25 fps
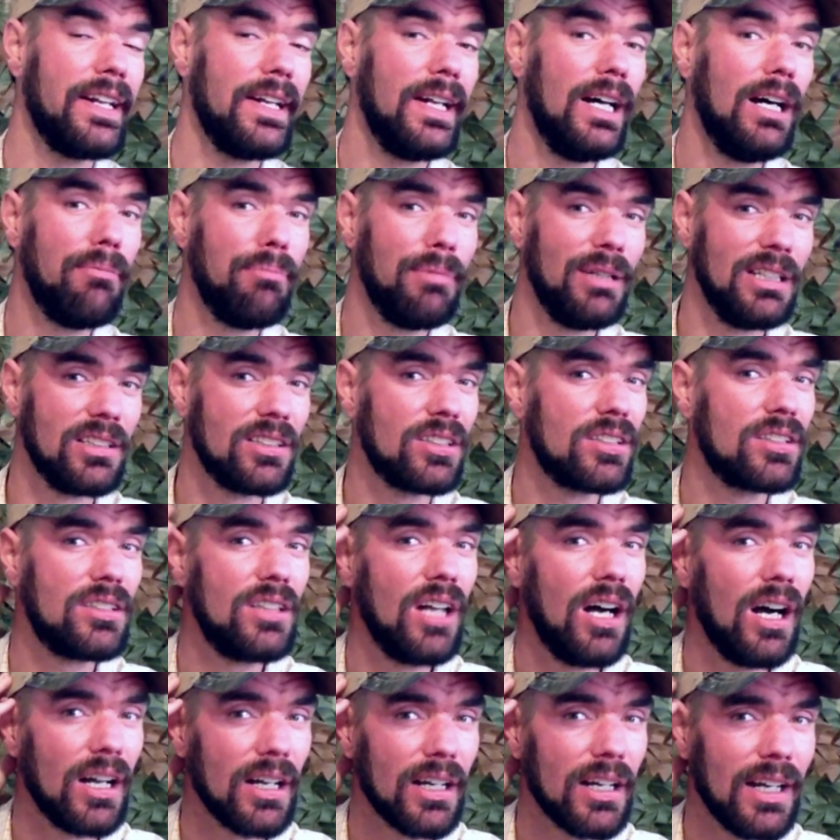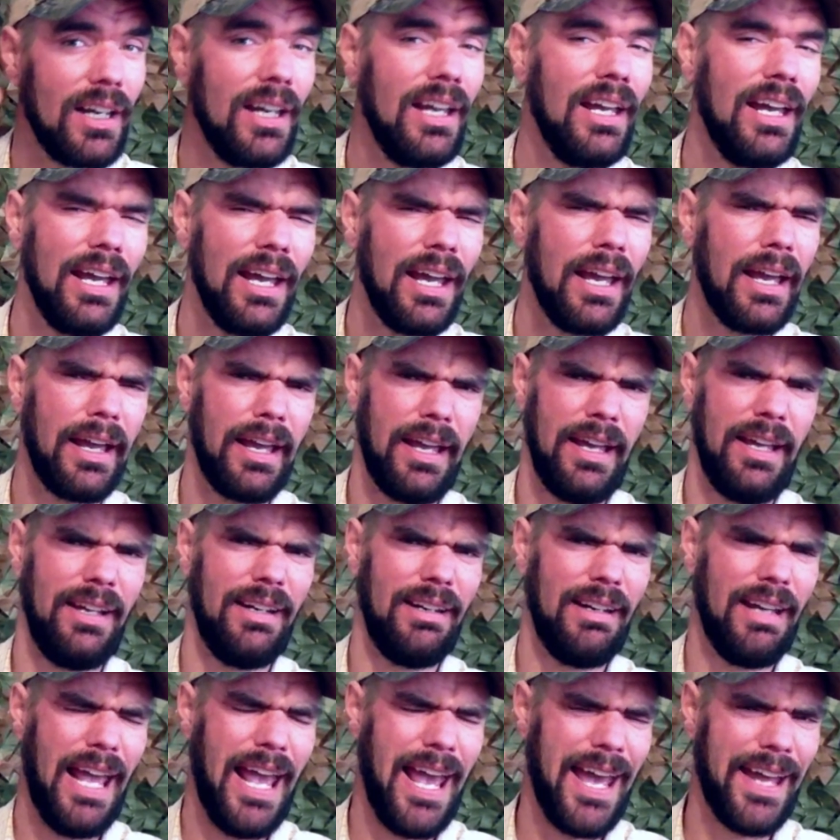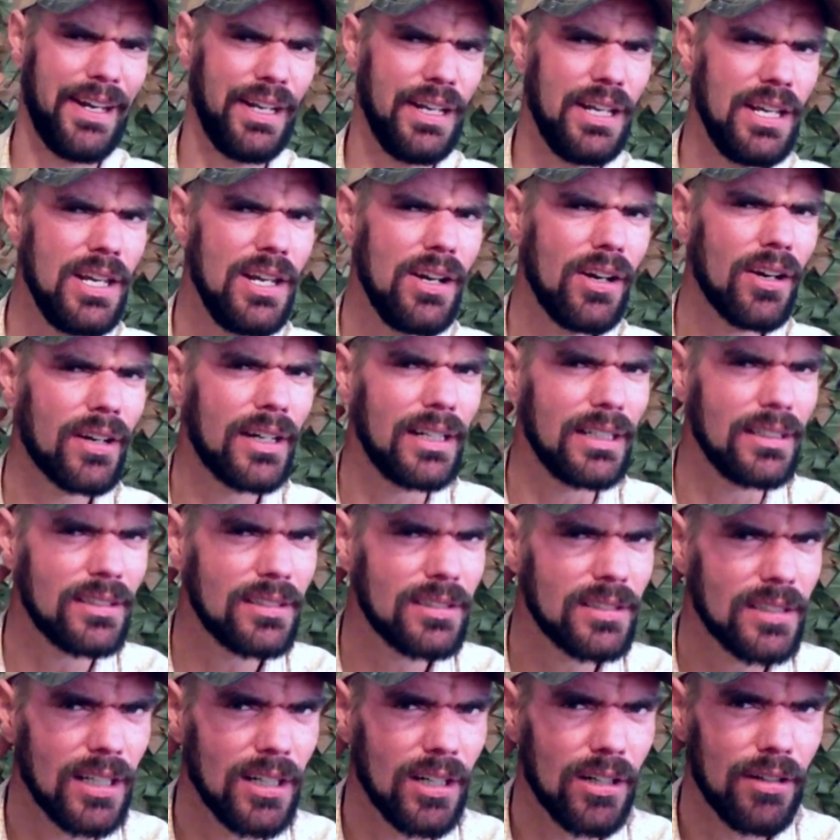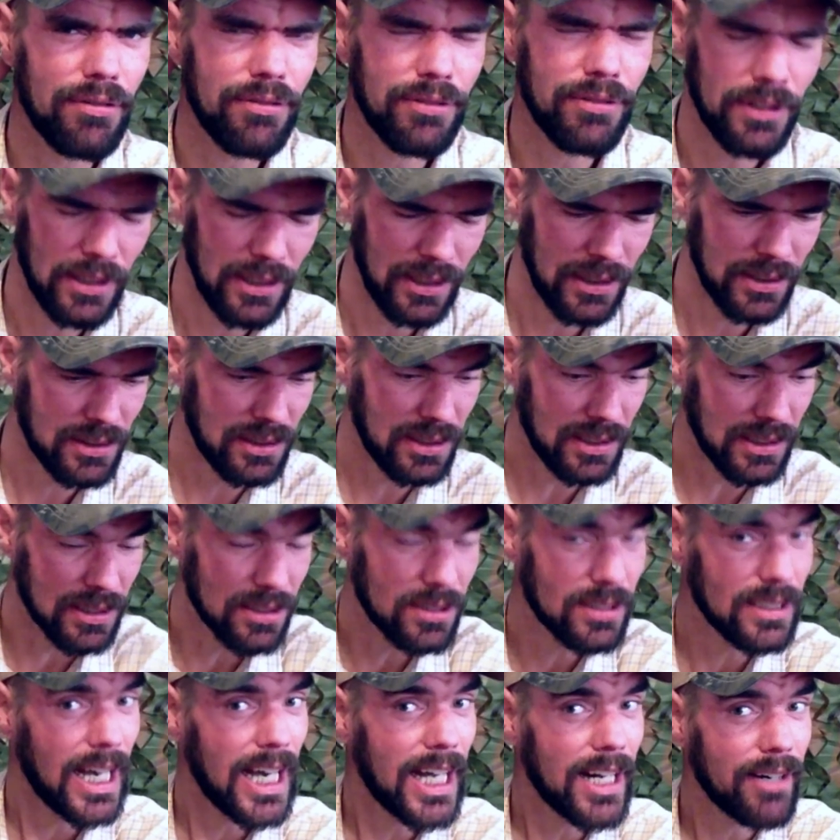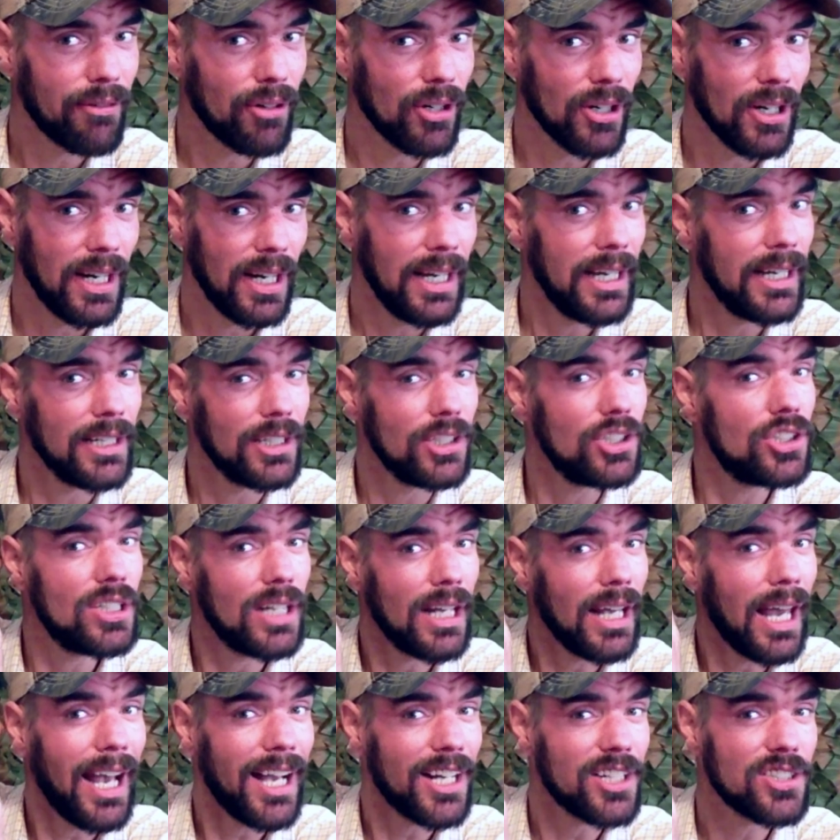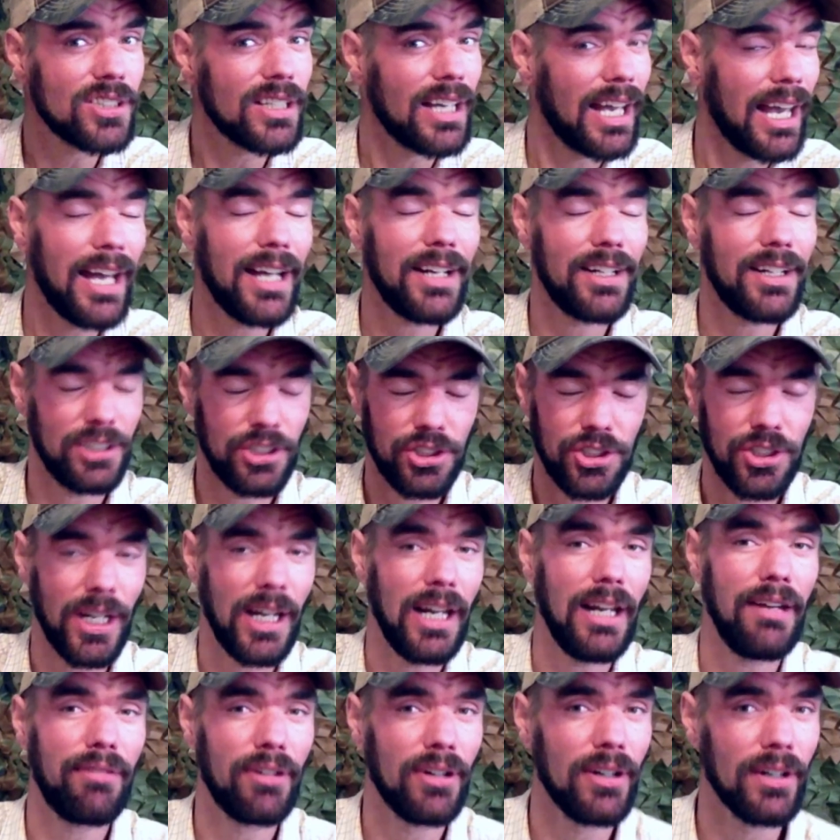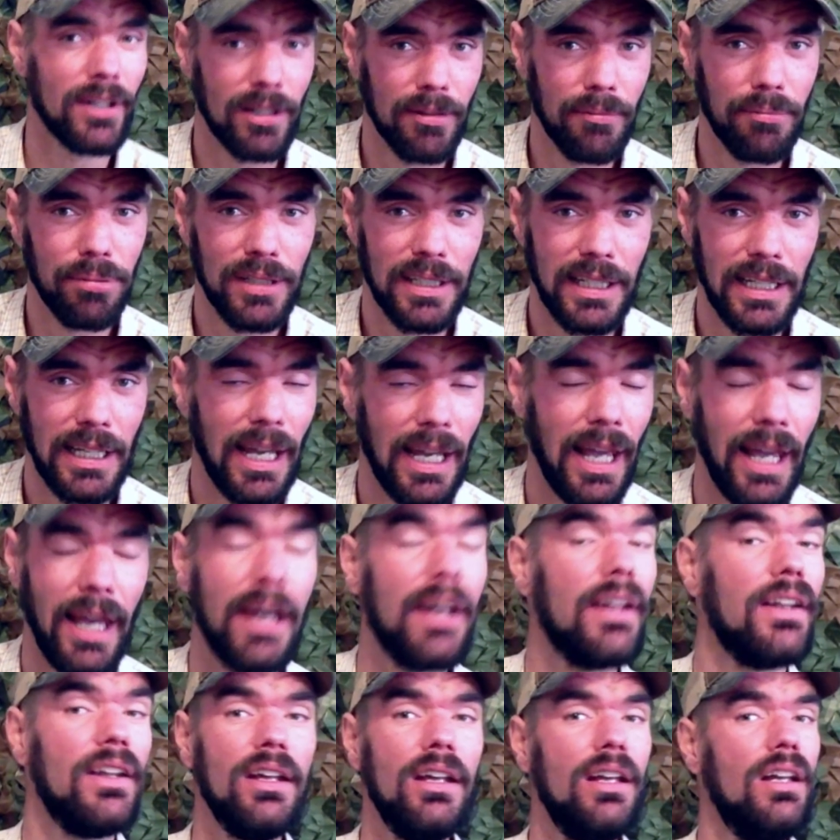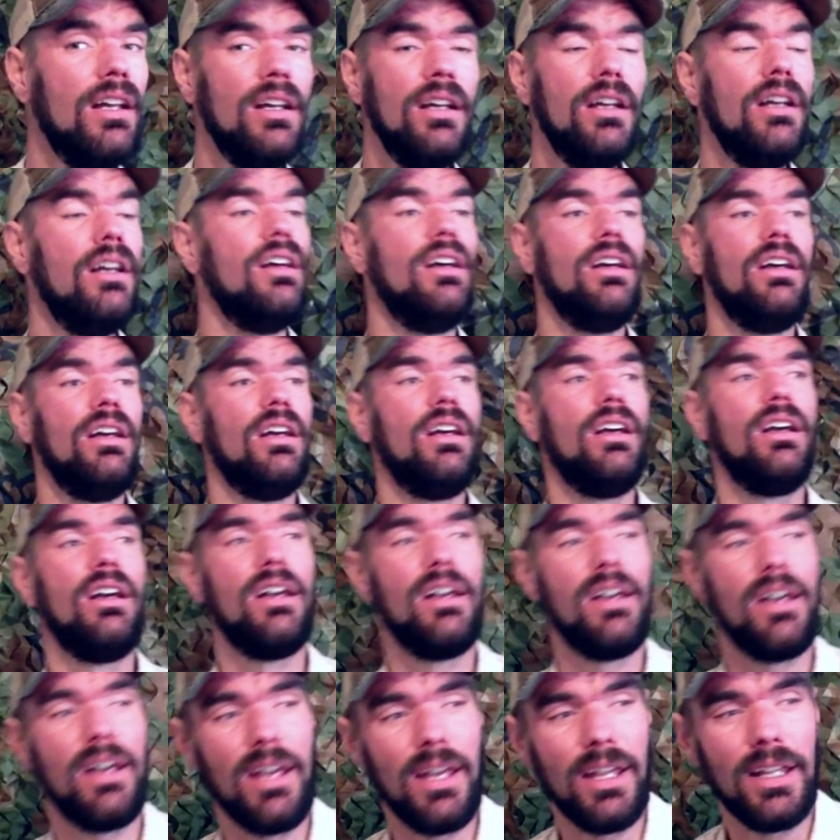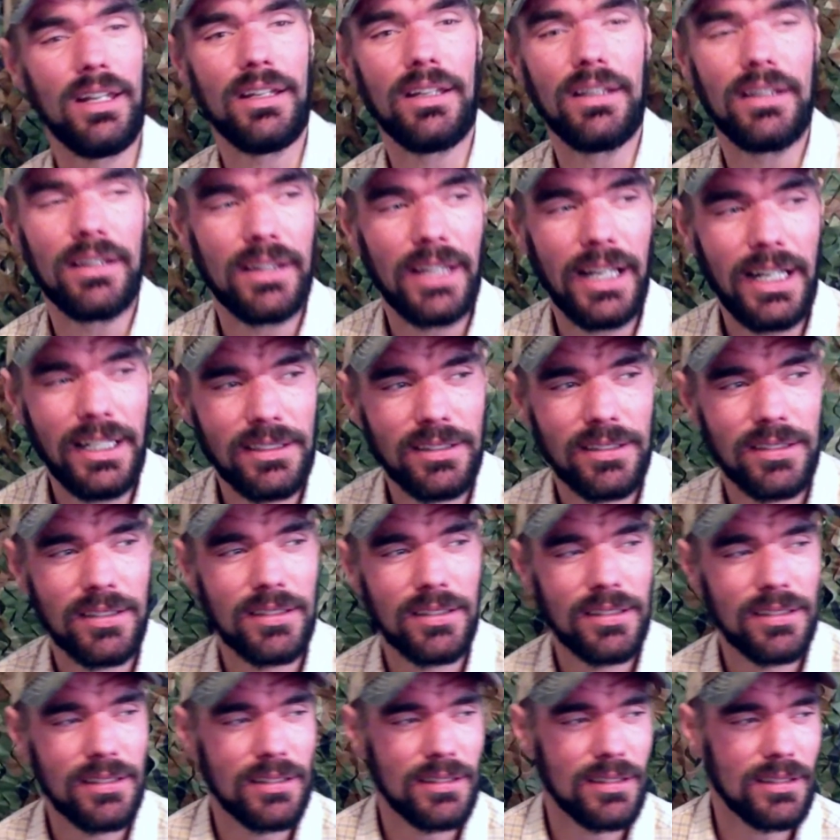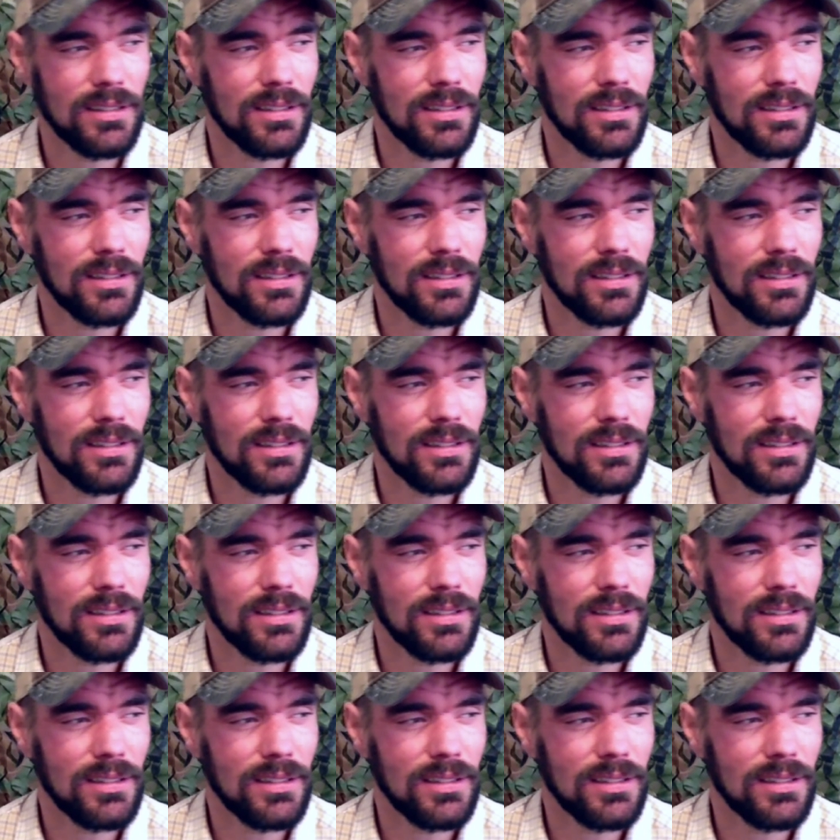up and stuck and adhered itself to the side of her head. She actually had to shave her complete head. And that's